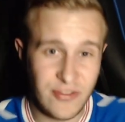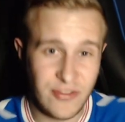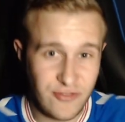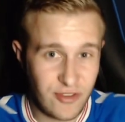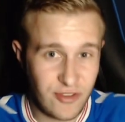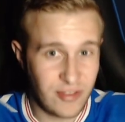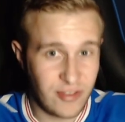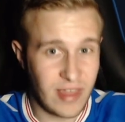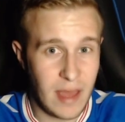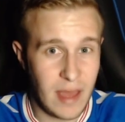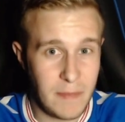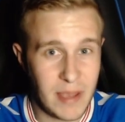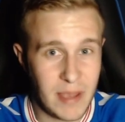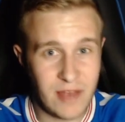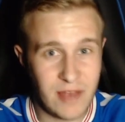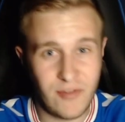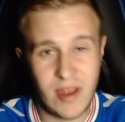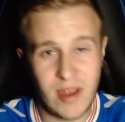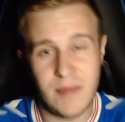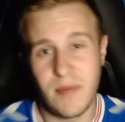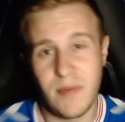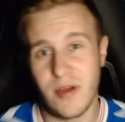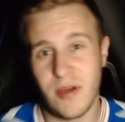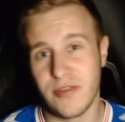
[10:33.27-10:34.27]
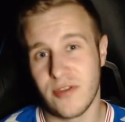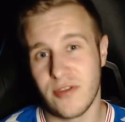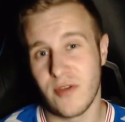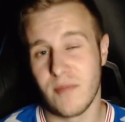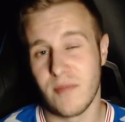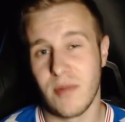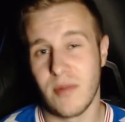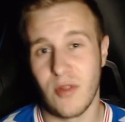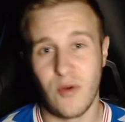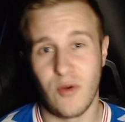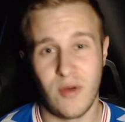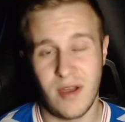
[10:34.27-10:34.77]
Just that big red button
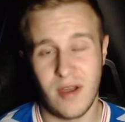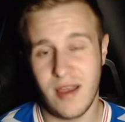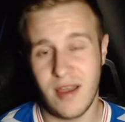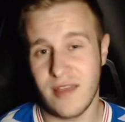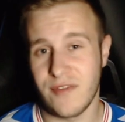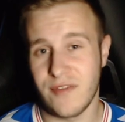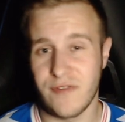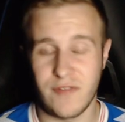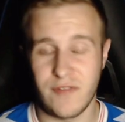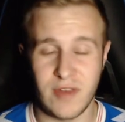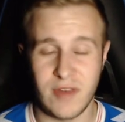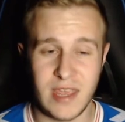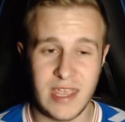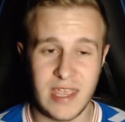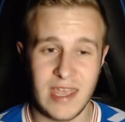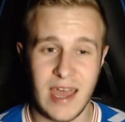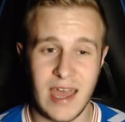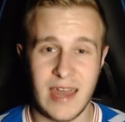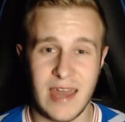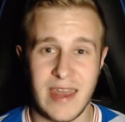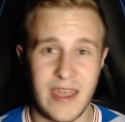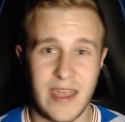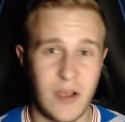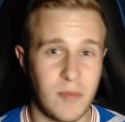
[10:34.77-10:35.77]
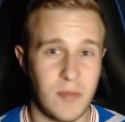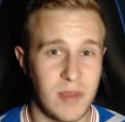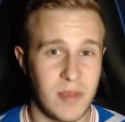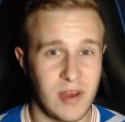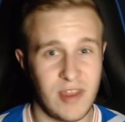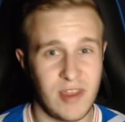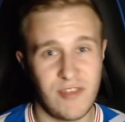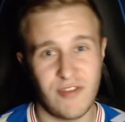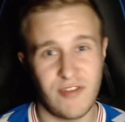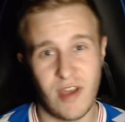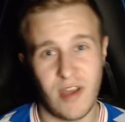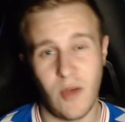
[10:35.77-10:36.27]
down below, it is free, and help me
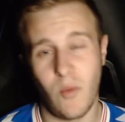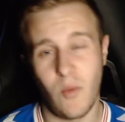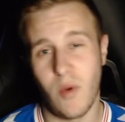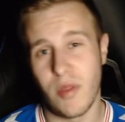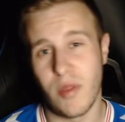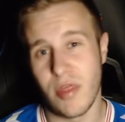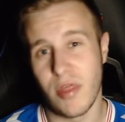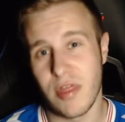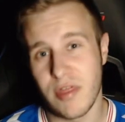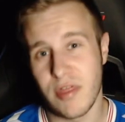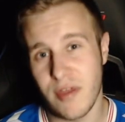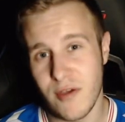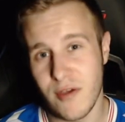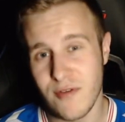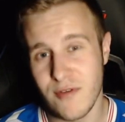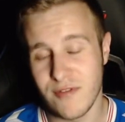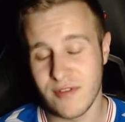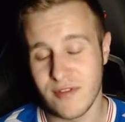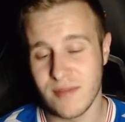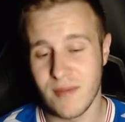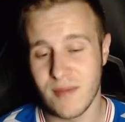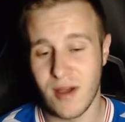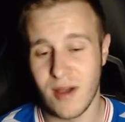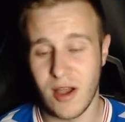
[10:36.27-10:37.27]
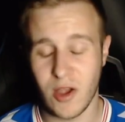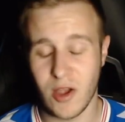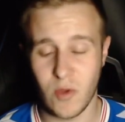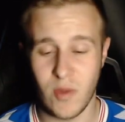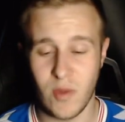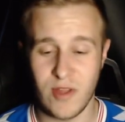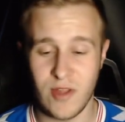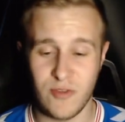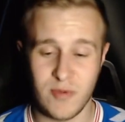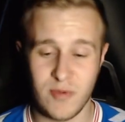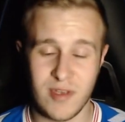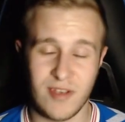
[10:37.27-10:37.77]
reach that 1,000 mark,
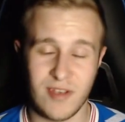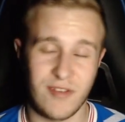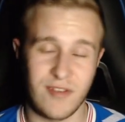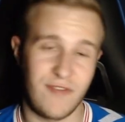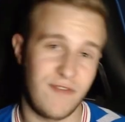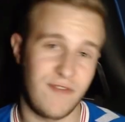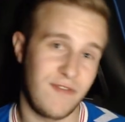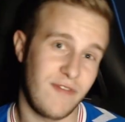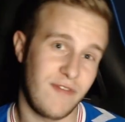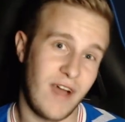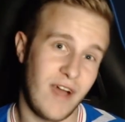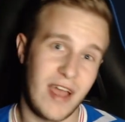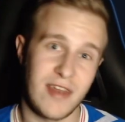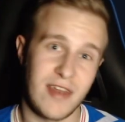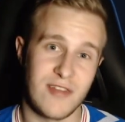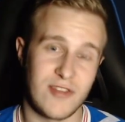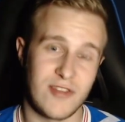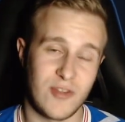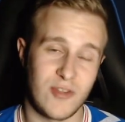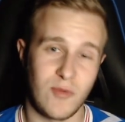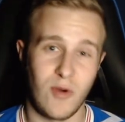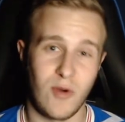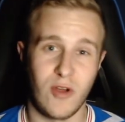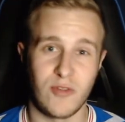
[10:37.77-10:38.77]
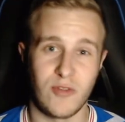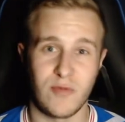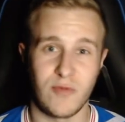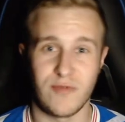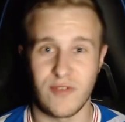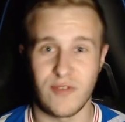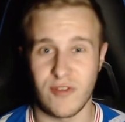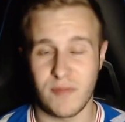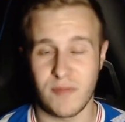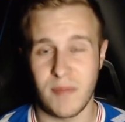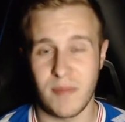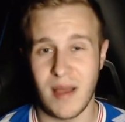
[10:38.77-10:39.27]
which we are firing towards. We've
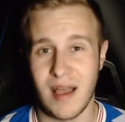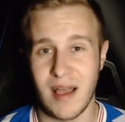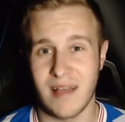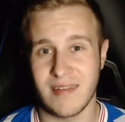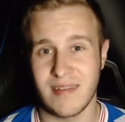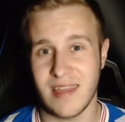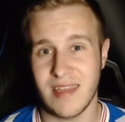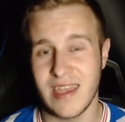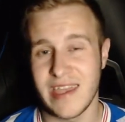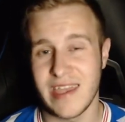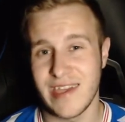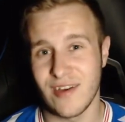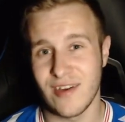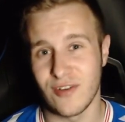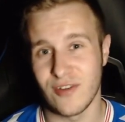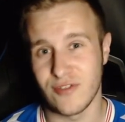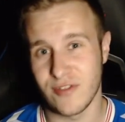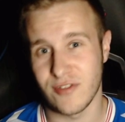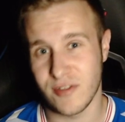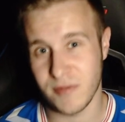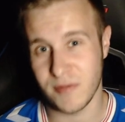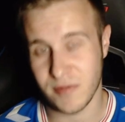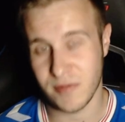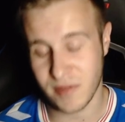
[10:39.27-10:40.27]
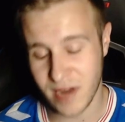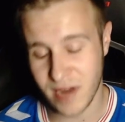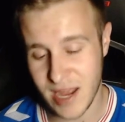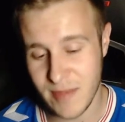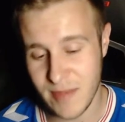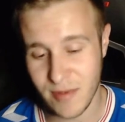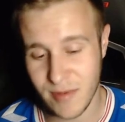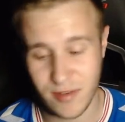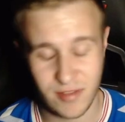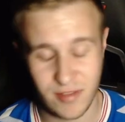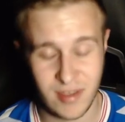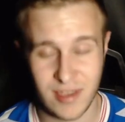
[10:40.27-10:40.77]
just passed 800
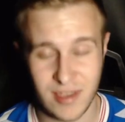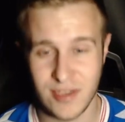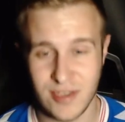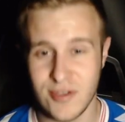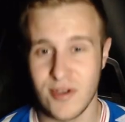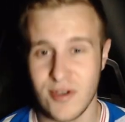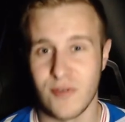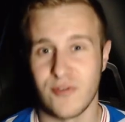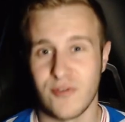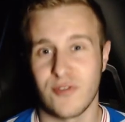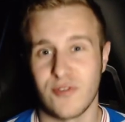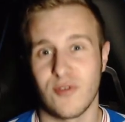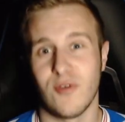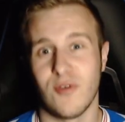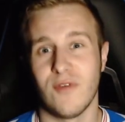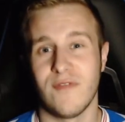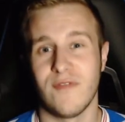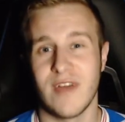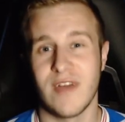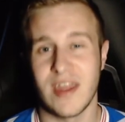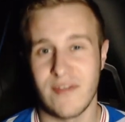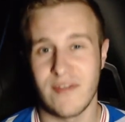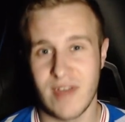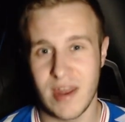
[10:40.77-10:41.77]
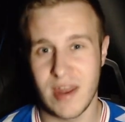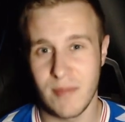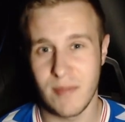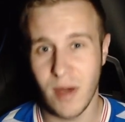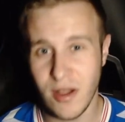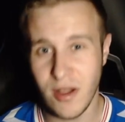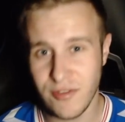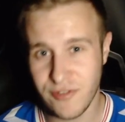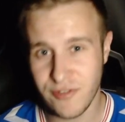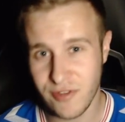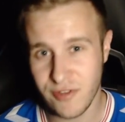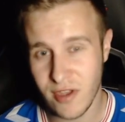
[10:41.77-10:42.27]
subscribers. Thank you all so very, very
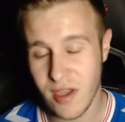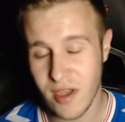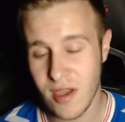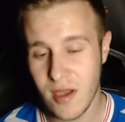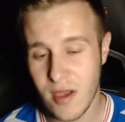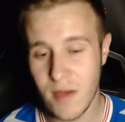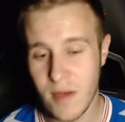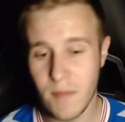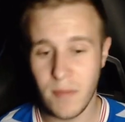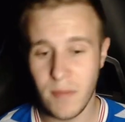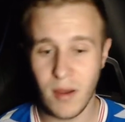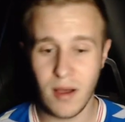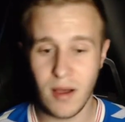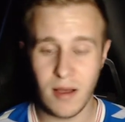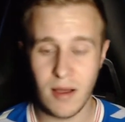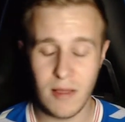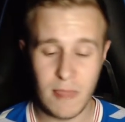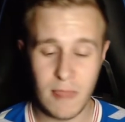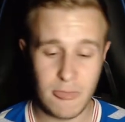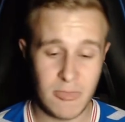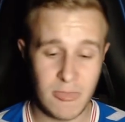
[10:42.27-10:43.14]
much. But